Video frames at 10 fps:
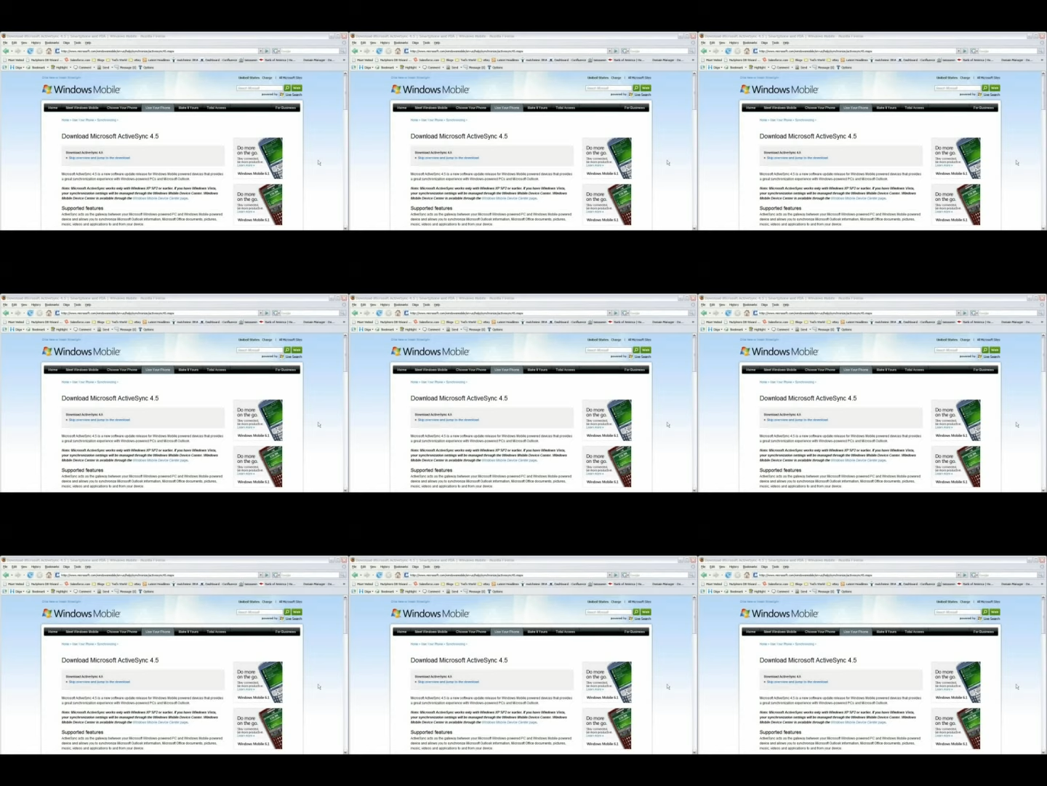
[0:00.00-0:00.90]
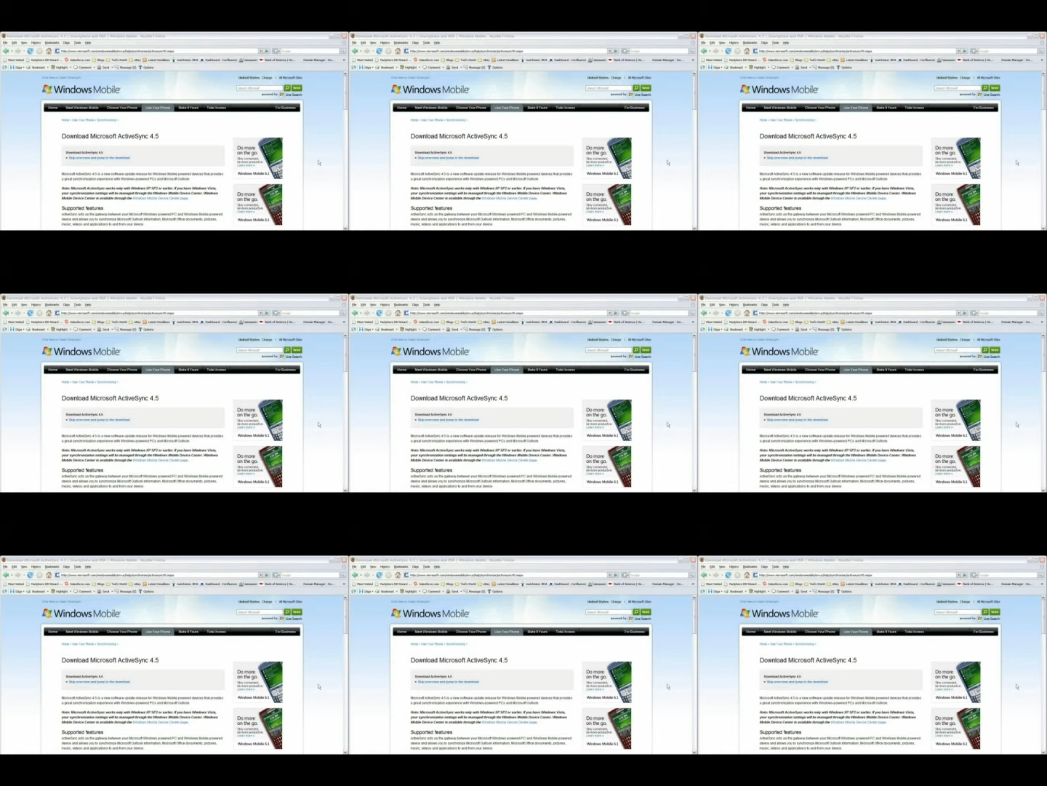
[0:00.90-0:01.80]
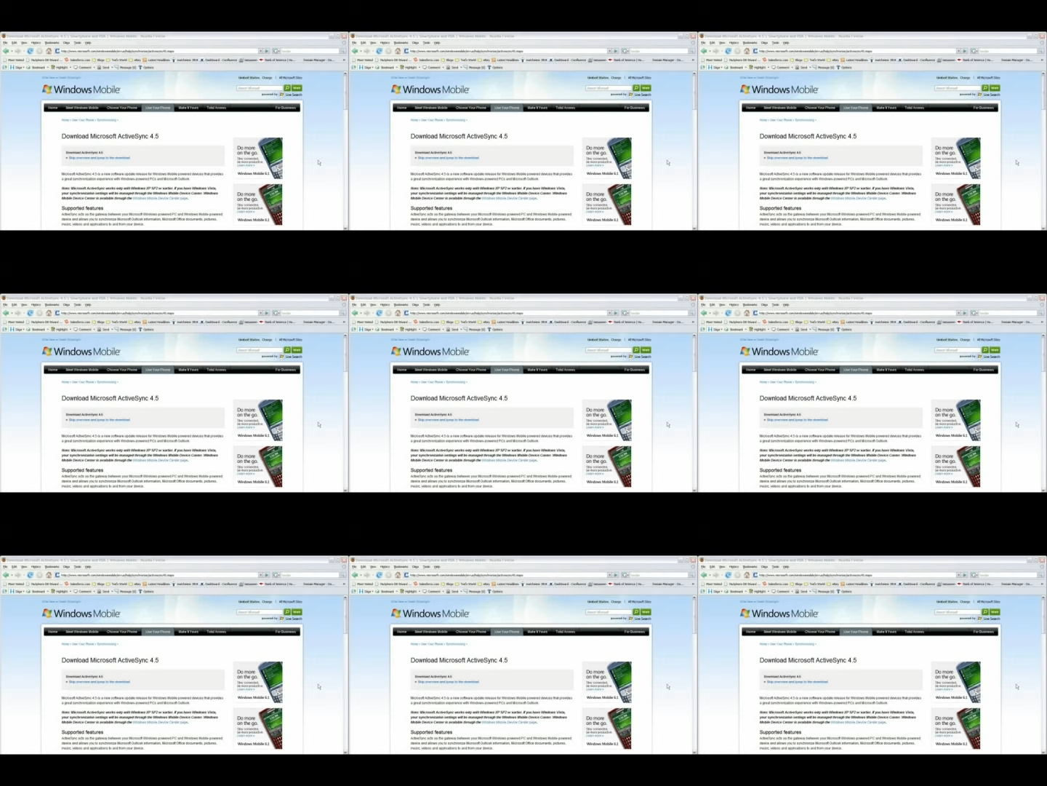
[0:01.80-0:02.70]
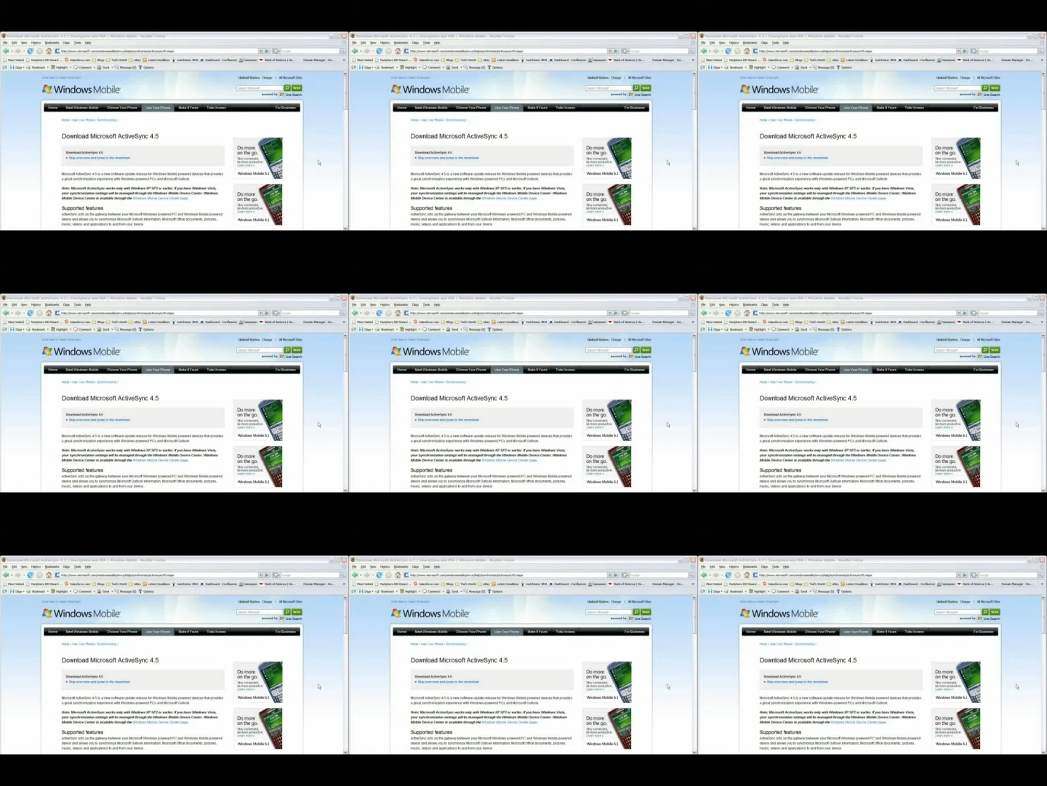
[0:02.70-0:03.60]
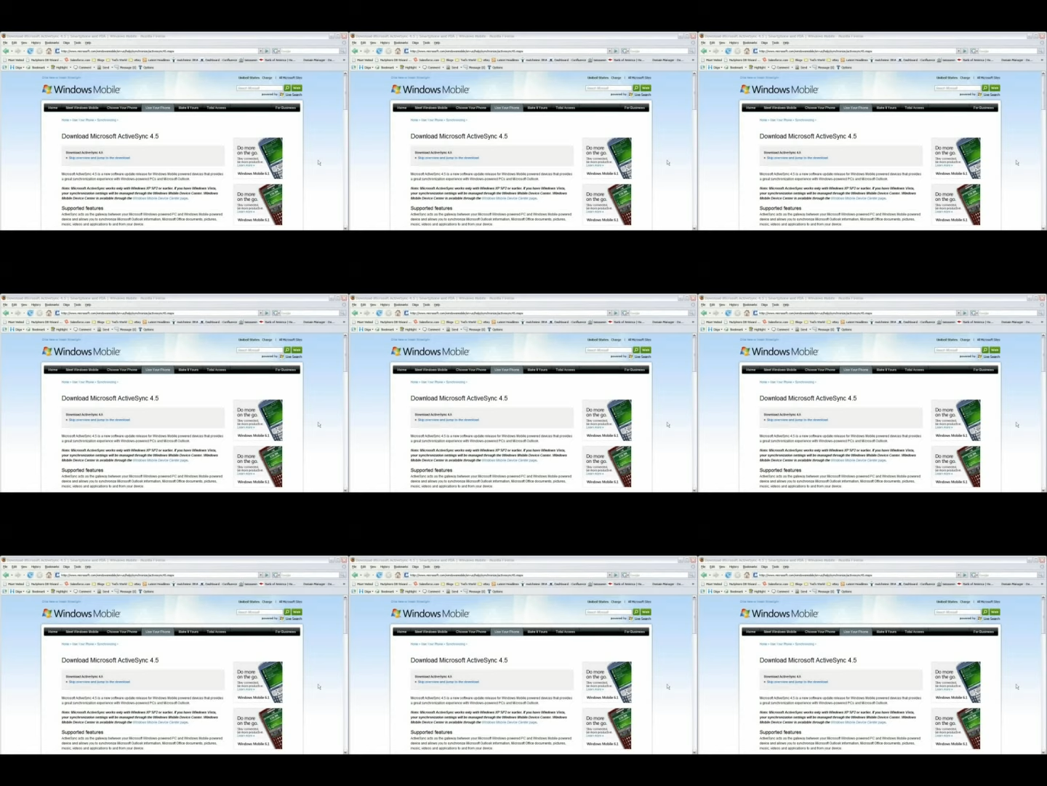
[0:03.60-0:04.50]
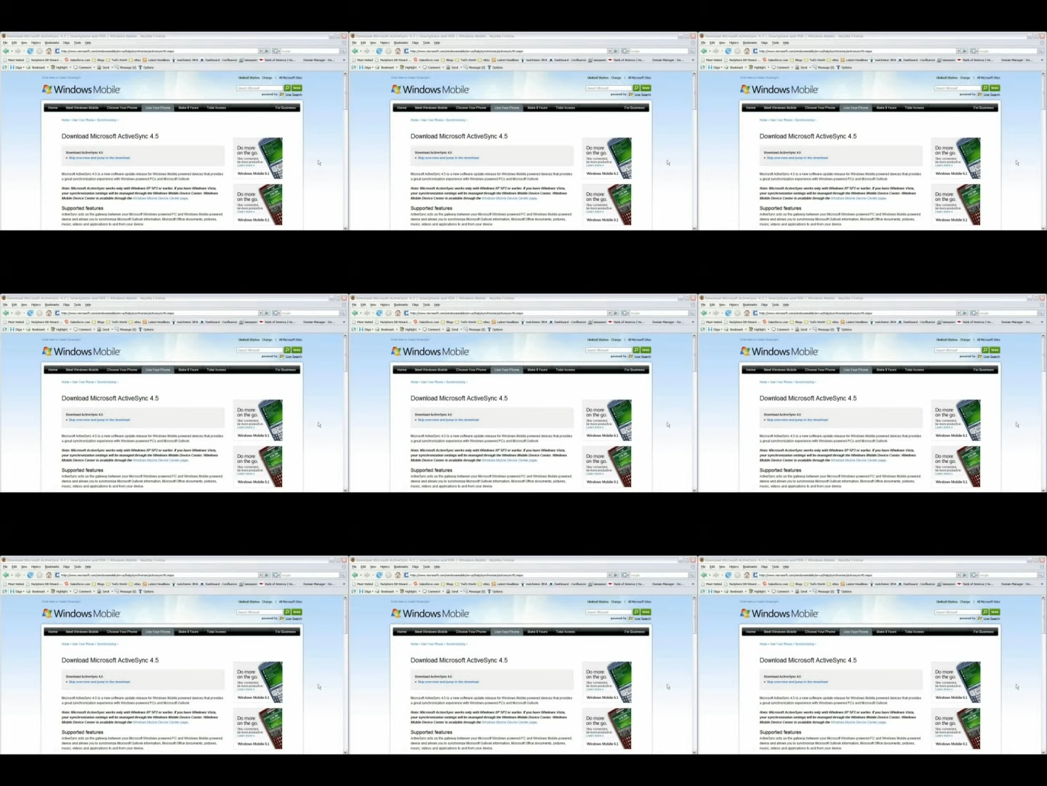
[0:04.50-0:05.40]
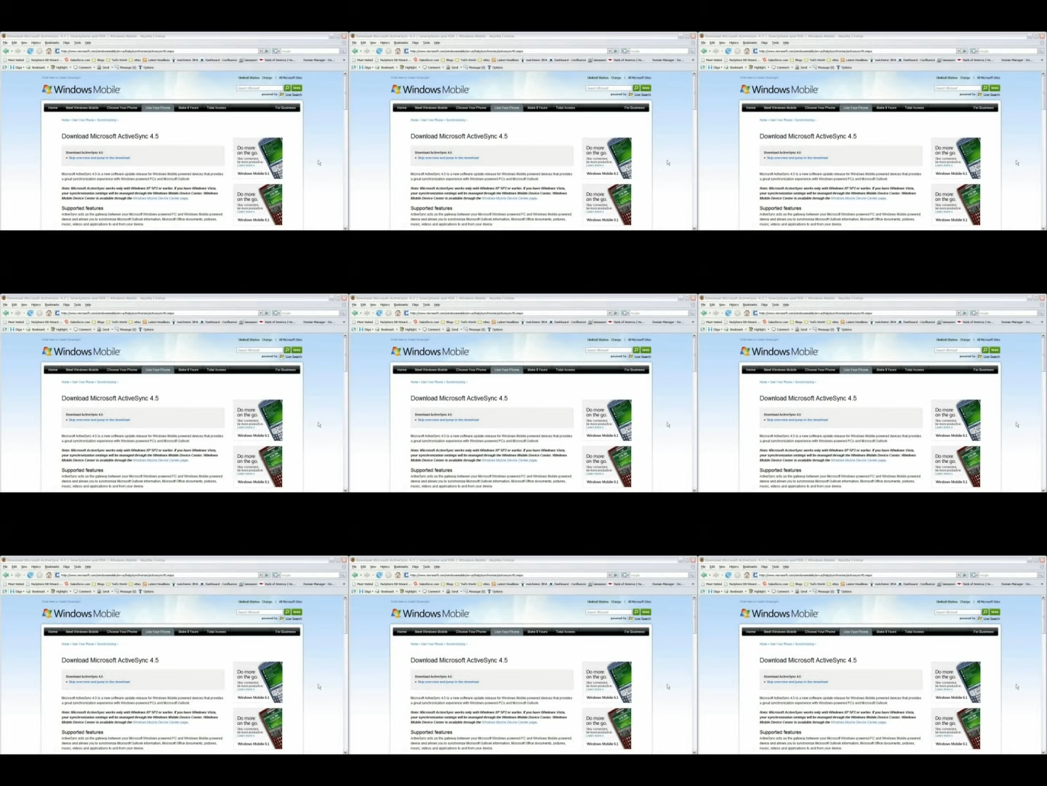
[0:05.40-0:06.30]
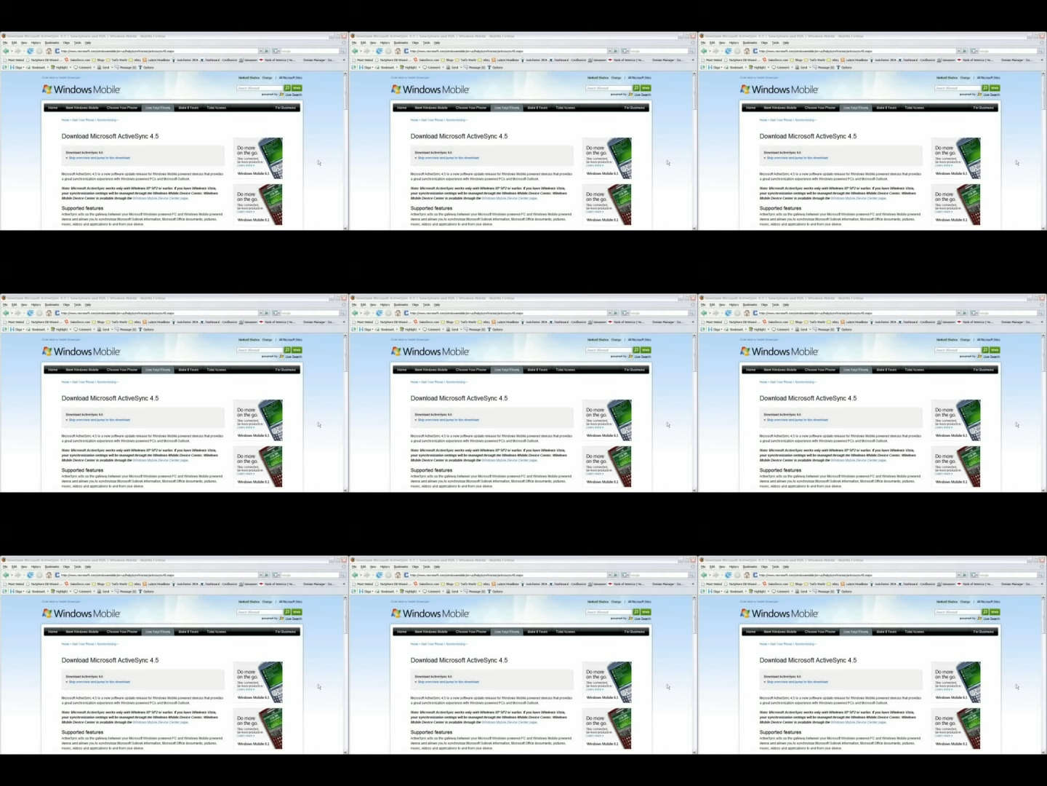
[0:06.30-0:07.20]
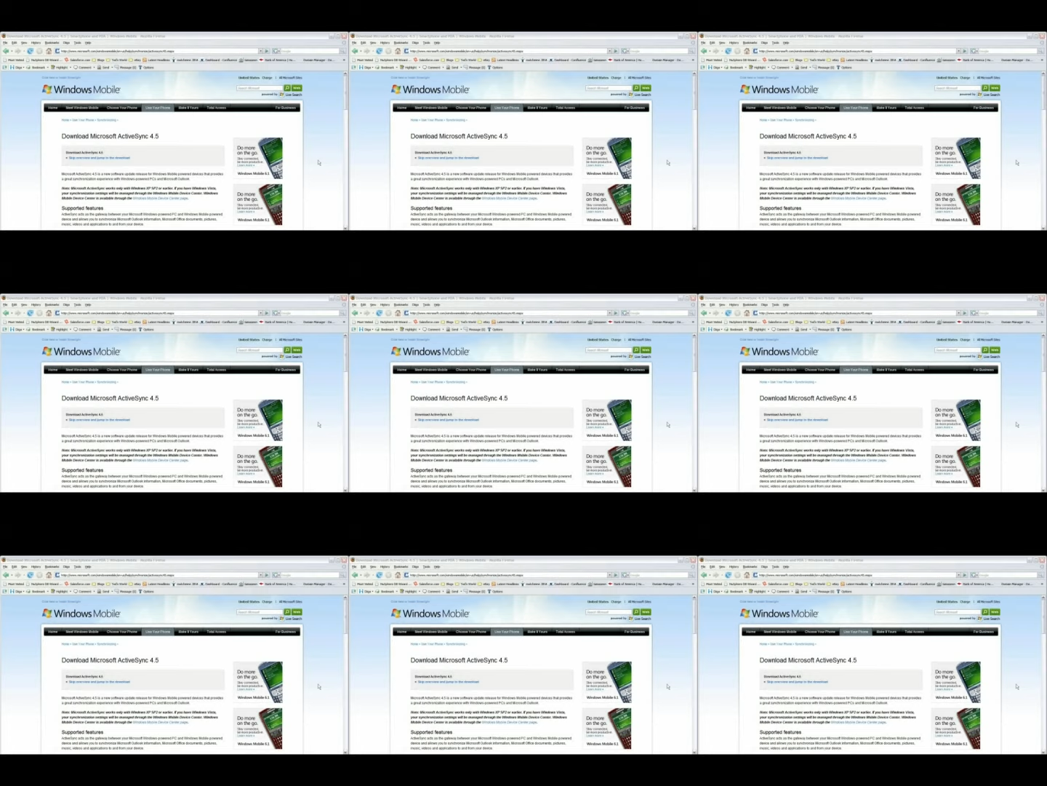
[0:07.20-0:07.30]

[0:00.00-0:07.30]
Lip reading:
(no speaker visible)